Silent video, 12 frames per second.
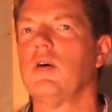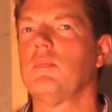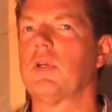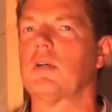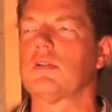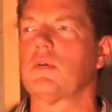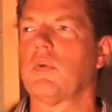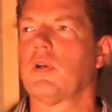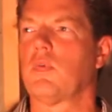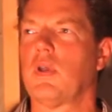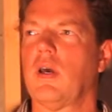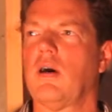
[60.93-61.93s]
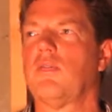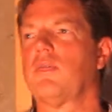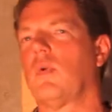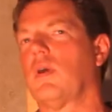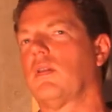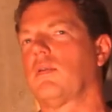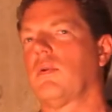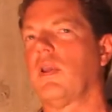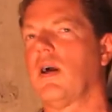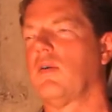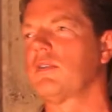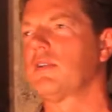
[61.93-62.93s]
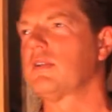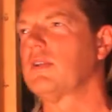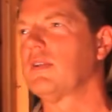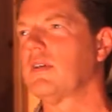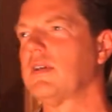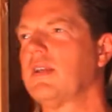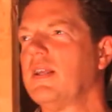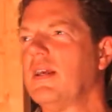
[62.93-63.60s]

Because in the winter we have, what, 3 hours of sunlight?